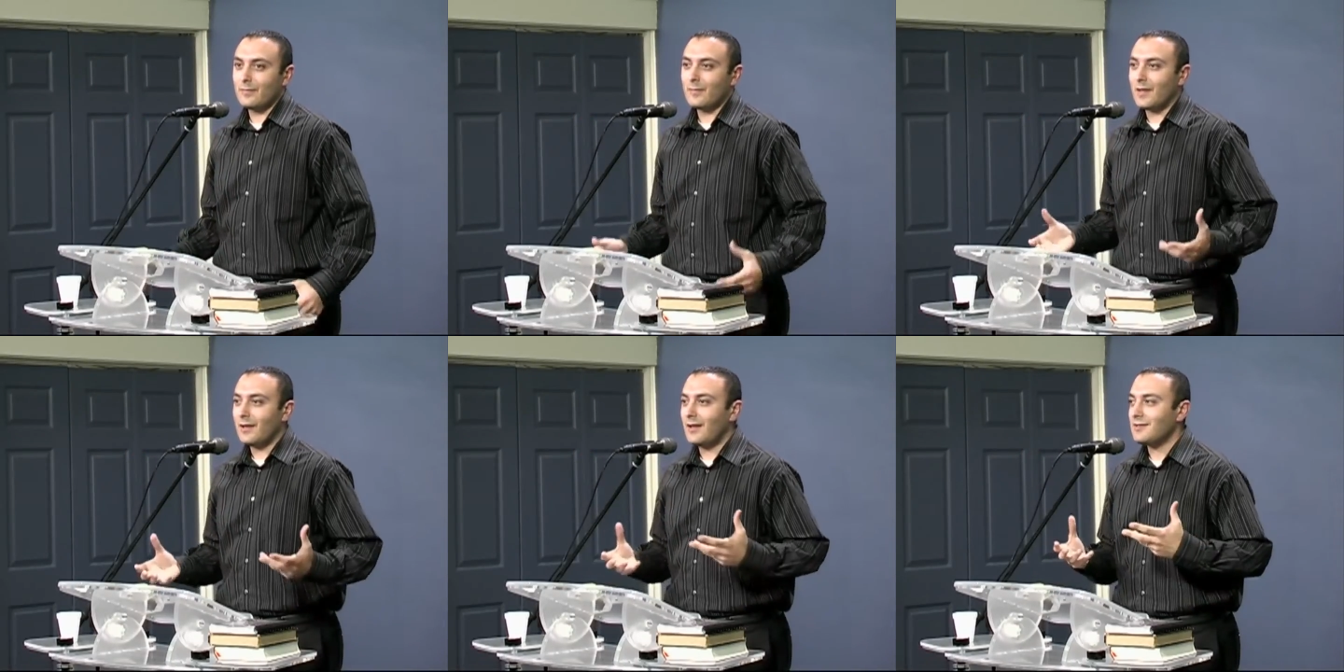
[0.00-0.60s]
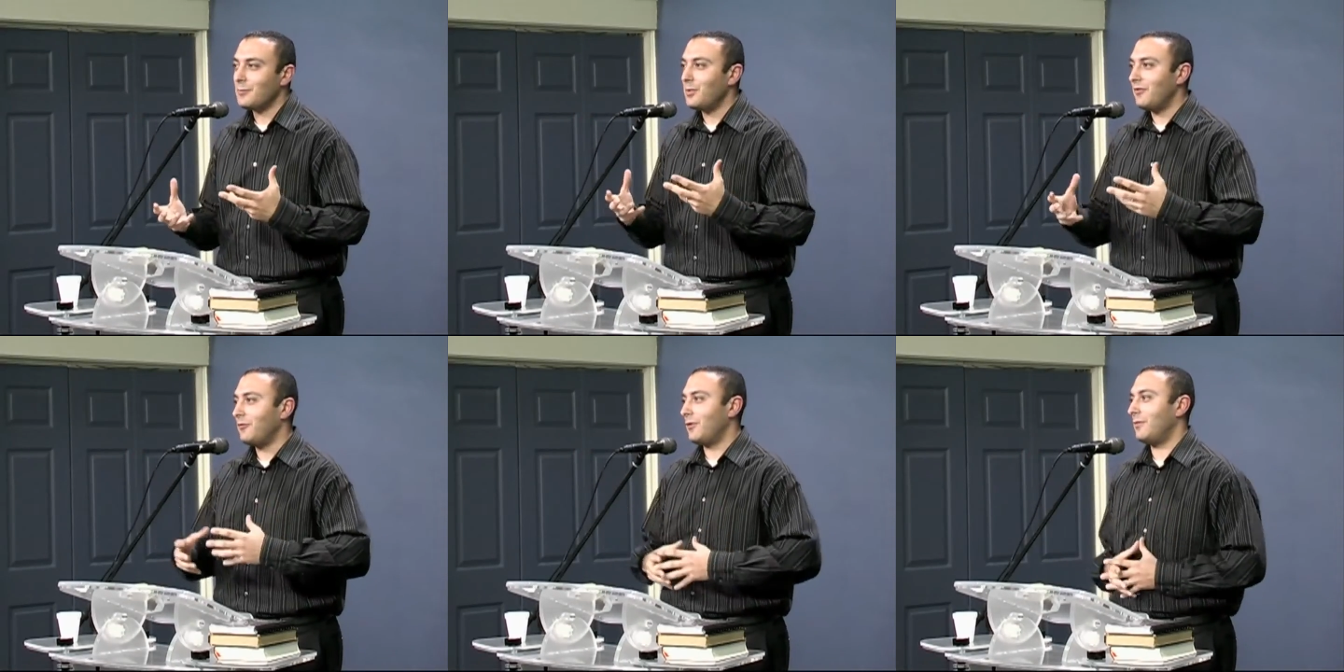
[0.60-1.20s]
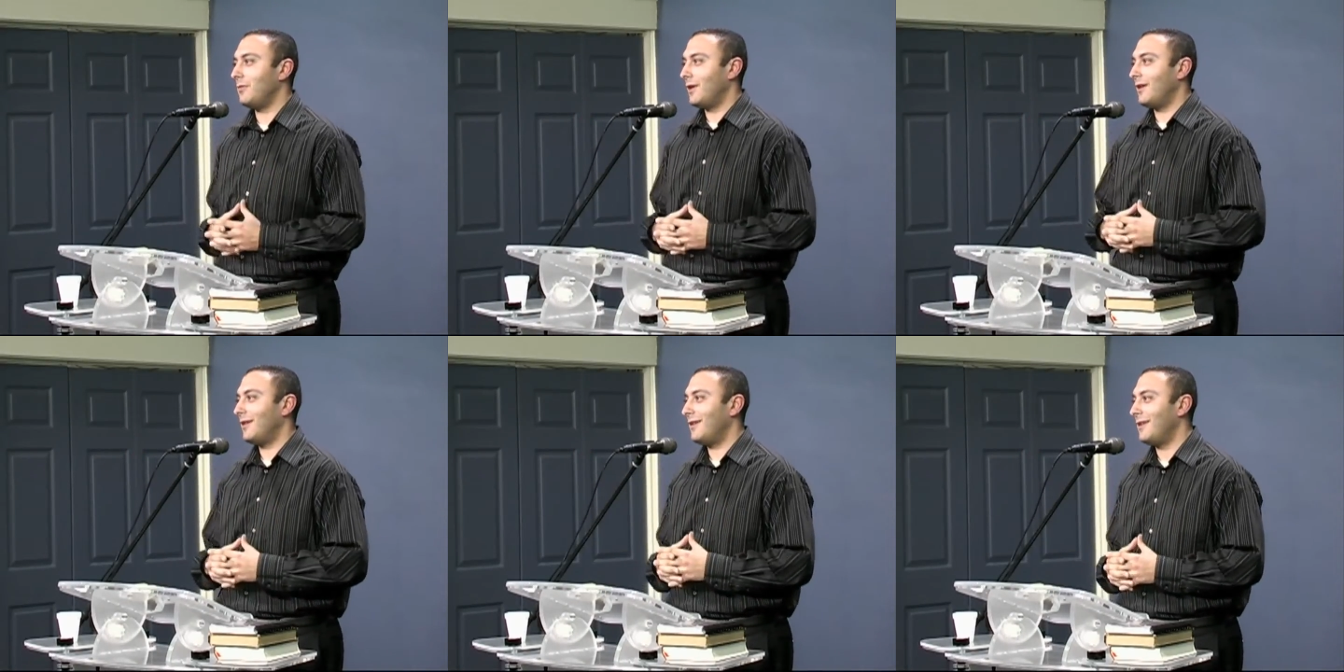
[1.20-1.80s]
and he has a beef with me.
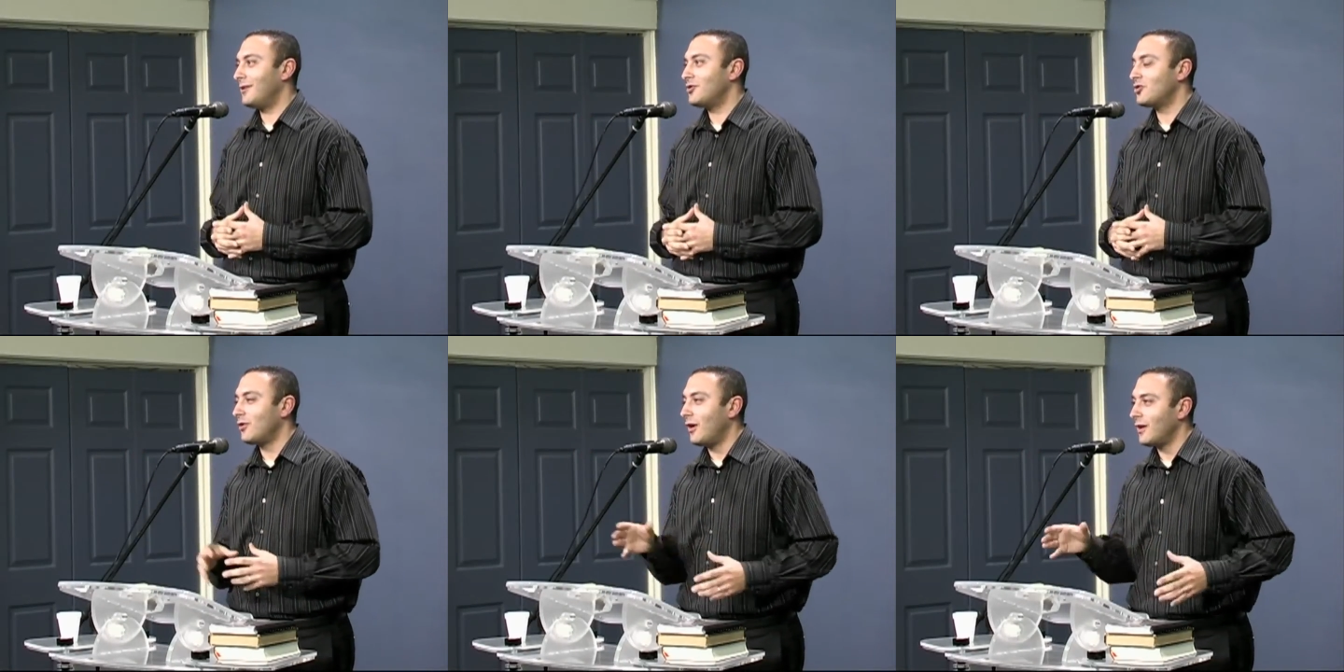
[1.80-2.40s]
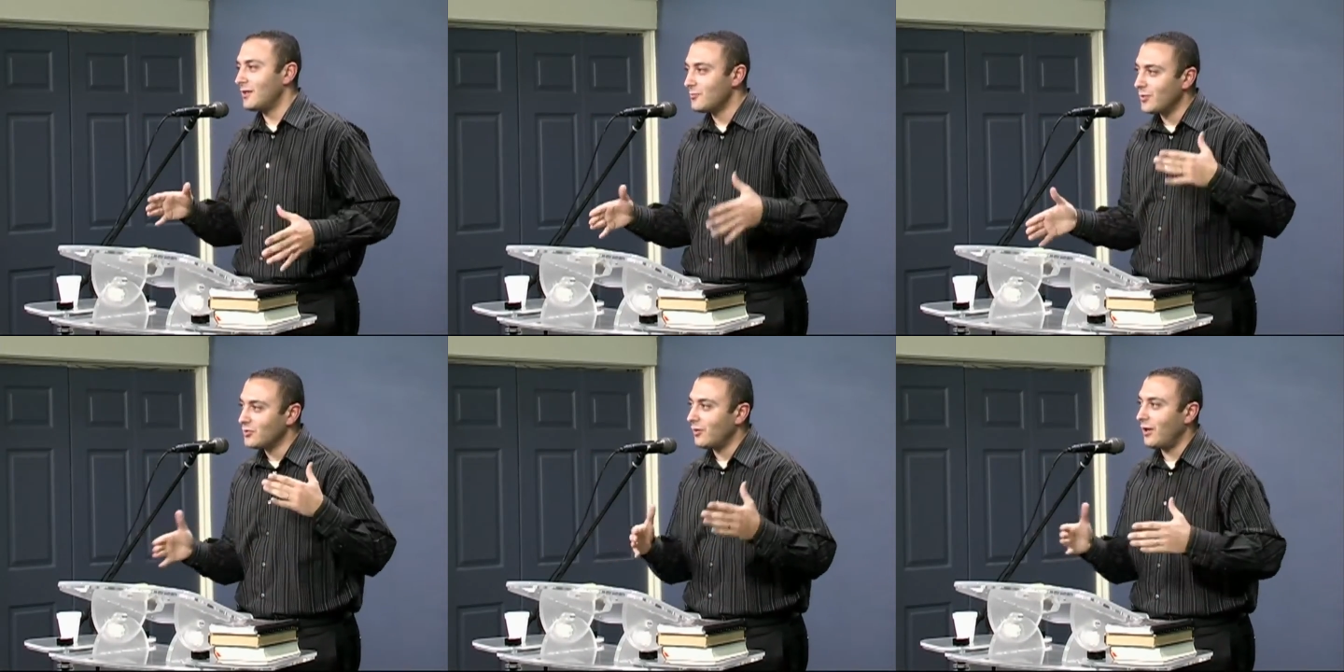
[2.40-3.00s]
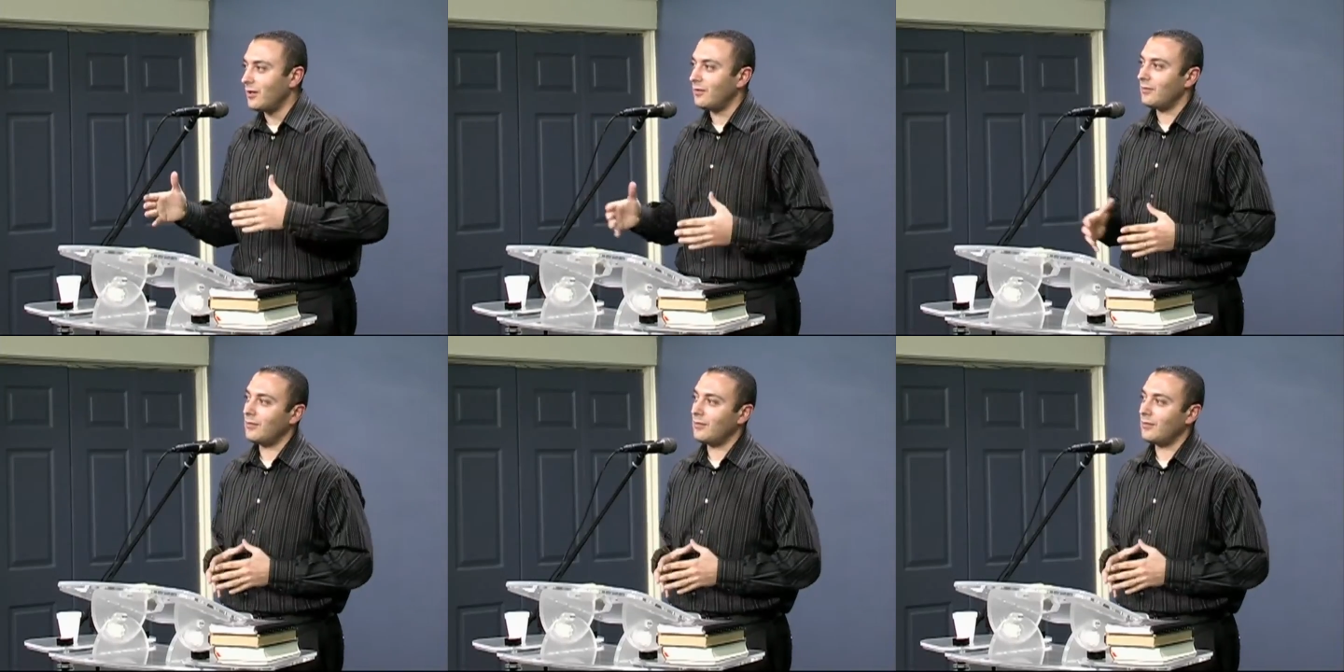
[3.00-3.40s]
He's trying, he's been trying